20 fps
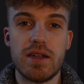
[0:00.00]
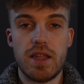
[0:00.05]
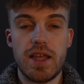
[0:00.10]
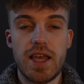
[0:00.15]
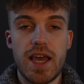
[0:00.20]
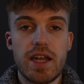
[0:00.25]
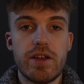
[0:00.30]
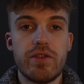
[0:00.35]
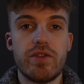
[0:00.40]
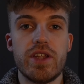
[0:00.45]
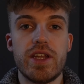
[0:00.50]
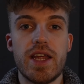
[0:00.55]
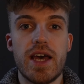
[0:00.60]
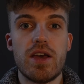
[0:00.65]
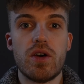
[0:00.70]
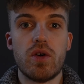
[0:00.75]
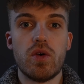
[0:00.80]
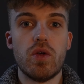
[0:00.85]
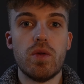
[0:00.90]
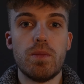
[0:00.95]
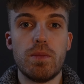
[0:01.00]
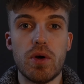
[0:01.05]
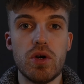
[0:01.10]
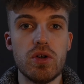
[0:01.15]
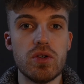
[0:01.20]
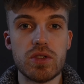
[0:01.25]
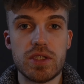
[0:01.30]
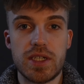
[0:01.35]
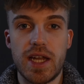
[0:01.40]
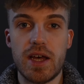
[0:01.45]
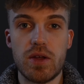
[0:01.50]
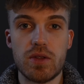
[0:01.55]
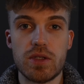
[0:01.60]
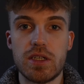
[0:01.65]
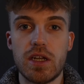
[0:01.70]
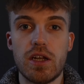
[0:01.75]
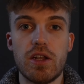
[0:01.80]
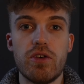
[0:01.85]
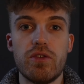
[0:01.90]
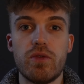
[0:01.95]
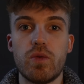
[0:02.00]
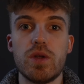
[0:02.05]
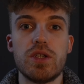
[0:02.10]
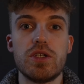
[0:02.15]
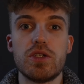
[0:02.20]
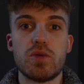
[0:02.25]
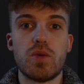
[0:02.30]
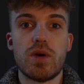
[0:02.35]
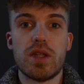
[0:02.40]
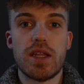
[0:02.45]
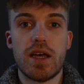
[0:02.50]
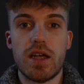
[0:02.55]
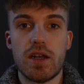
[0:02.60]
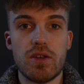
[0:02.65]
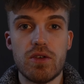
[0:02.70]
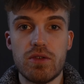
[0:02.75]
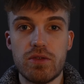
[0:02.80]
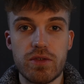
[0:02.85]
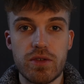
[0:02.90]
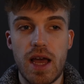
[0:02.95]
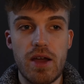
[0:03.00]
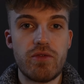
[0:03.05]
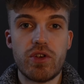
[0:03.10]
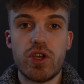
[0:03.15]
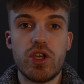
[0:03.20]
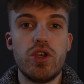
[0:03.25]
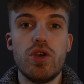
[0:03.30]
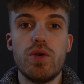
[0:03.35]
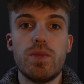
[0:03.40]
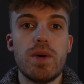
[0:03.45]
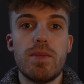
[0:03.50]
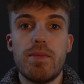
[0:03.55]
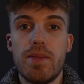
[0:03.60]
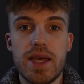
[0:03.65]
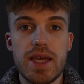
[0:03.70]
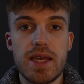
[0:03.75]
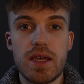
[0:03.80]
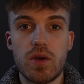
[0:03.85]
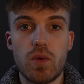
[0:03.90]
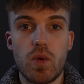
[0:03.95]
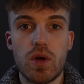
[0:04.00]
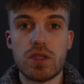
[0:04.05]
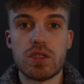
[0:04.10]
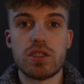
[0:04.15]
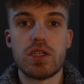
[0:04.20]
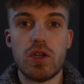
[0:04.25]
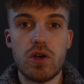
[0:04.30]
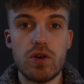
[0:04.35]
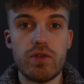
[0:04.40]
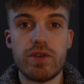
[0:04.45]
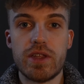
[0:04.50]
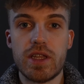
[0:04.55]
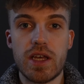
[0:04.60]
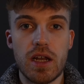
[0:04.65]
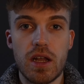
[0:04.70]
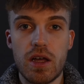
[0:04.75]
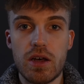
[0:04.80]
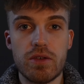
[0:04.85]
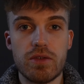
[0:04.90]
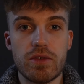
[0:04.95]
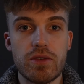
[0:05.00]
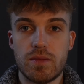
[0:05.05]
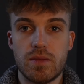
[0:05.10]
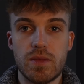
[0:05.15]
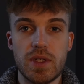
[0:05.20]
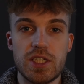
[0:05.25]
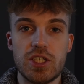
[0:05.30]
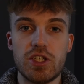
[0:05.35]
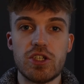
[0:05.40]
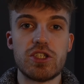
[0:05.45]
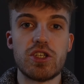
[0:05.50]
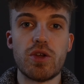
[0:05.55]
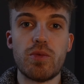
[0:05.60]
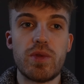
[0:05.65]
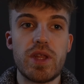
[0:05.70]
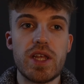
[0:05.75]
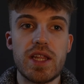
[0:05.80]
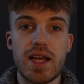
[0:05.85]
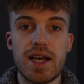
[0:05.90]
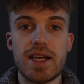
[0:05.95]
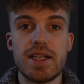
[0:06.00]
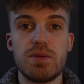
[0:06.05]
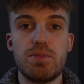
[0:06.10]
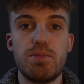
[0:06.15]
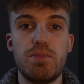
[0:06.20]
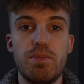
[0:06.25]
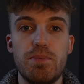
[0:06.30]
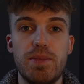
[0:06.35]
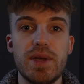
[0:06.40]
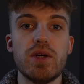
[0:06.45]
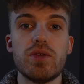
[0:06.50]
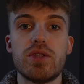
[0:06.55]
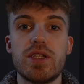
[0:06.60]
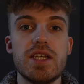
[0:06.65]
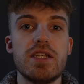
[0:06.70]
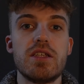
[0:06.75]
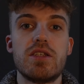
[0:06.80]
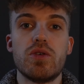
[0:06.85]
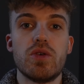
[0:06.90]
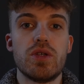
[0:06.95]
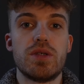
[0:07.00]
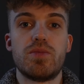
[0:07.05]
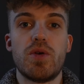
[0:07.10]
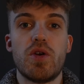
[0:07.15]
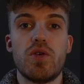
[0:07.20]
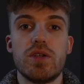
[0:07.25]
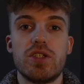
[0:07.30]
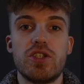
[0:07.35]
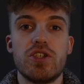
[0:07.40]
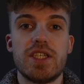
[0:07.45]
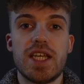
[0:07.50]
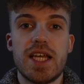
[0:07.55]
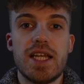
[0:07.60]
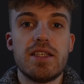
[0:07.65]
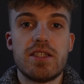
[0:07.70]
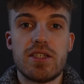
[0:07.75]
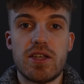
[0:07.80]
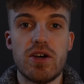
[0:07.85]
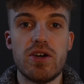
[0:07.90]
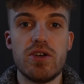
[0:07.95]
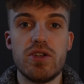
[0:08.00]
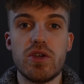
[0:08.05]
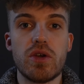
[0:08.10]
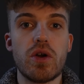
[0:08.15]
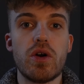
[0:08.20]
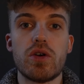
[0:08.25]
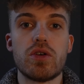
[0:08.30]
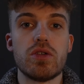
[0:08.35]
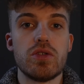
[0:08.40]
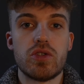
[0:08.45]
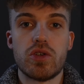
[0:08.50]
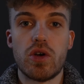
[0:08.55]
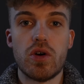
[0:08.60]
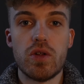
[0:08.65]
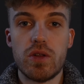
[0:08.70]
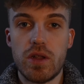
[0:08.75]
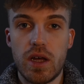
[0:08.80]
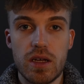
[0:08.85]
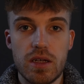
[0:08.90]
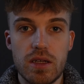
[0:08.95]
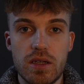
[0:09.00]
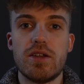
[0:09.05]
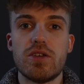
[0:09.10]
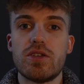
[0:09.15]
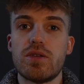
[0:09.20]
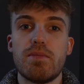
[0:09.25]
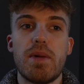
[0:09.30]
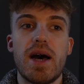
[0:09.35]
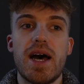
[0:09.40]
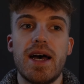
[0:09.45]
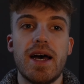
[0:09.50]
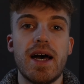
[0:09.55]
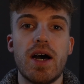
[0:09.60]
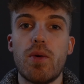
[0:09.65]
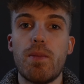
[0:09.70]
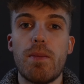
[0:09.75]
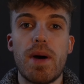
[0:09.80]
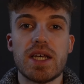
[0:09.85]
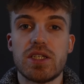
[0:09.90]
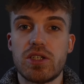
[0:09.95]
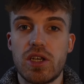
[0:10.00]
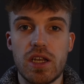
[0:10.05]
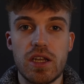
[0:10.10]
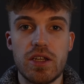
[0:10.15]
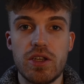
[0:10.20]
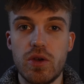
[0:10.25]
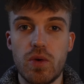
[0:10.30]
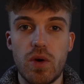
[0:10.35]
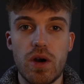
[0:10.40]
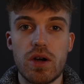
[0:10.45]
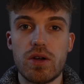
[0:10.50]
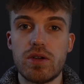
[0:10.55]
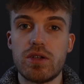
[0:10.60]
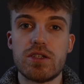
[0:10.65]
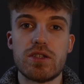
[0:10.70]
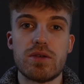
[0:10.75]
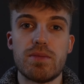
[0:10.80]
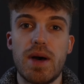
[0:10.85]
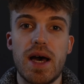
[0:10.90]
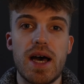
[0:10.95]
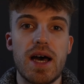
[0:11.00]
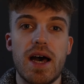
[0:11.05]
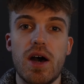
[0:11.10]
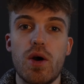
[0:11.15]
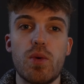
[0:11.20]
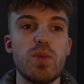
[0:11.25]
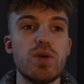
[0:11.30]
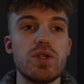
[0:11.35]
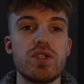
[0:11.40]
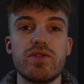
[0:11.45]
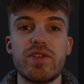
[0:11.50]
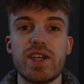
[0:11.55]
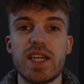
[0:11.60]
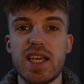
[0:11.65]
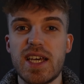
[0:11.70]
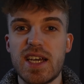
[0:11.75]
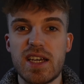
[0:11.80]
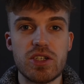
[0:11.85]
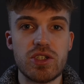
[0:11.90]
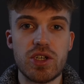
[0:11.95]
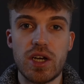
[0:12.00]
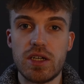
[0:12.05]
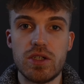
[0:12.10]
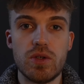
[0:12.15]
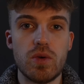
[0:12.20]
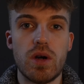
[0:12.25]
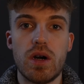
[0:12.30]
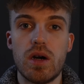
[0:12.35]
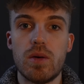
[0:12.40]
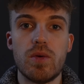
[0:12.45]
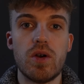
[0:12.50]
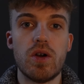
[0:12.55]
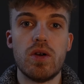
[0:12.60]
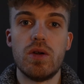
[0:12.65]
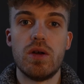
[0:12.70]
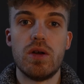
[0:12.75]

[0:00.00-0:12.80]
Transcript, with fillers: At the end of the day, it all boils down to love. We just want that love. Every human being wants love in their life. It's just something that is built into us, bro. It's just inside. You can't control that. It doesn't matter how masculine you are. It doesn't matter how much of a giga chad you are, bro.